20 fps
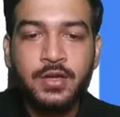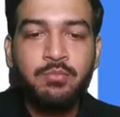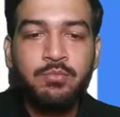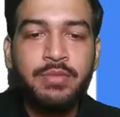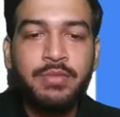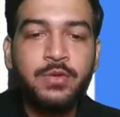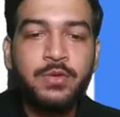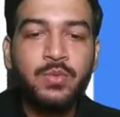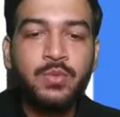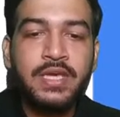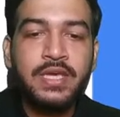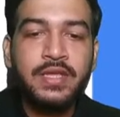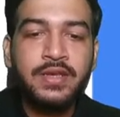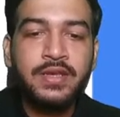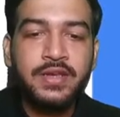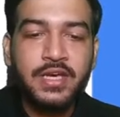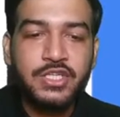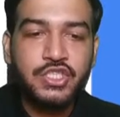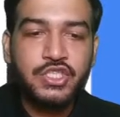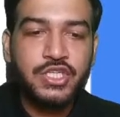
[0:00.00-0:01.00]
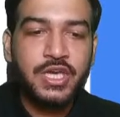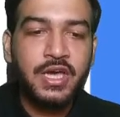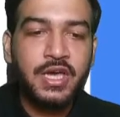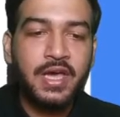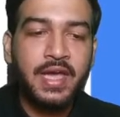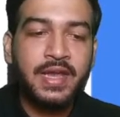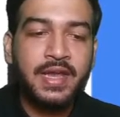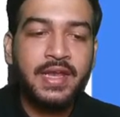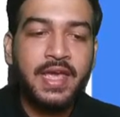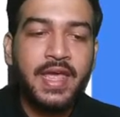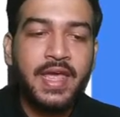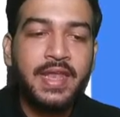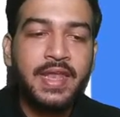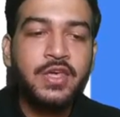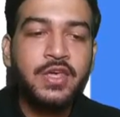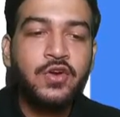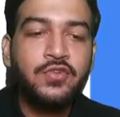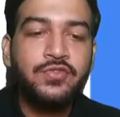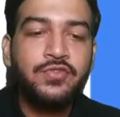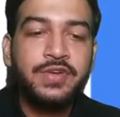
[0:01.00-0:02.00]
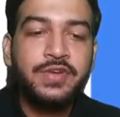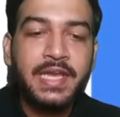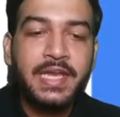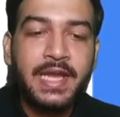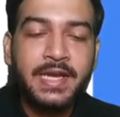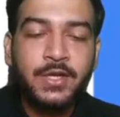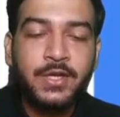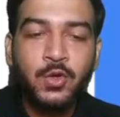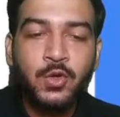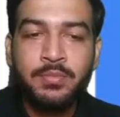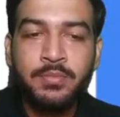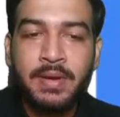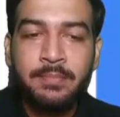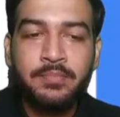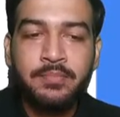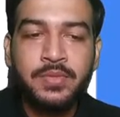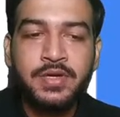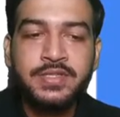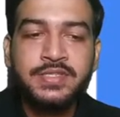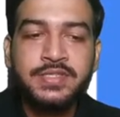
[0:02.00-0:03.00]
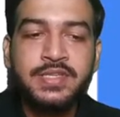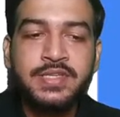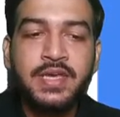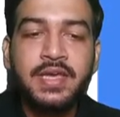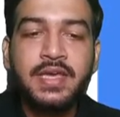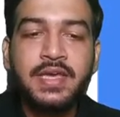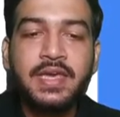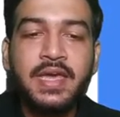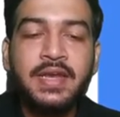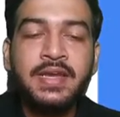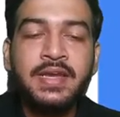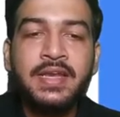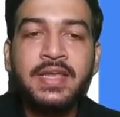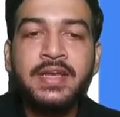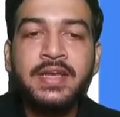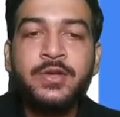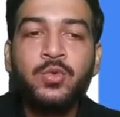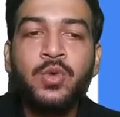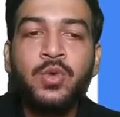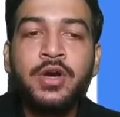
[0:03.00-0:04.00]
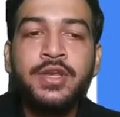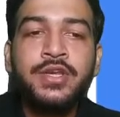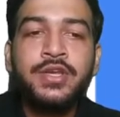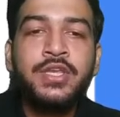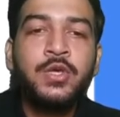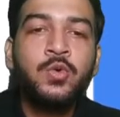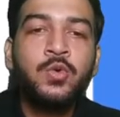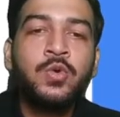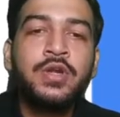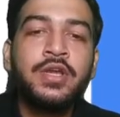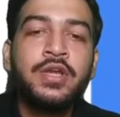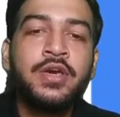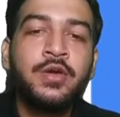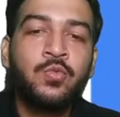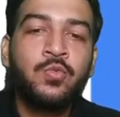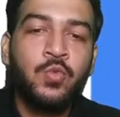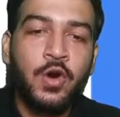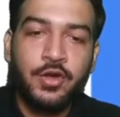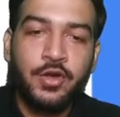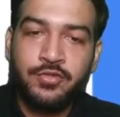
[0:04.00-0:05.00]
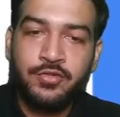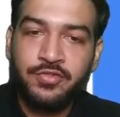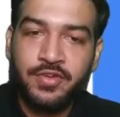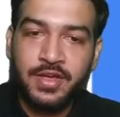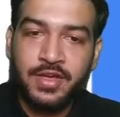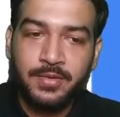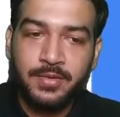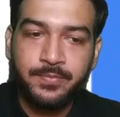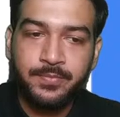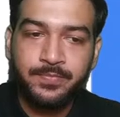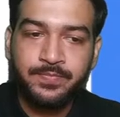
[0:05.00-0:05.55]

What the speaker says: between Russia and any of NATO members can lead to a nuclear warfare.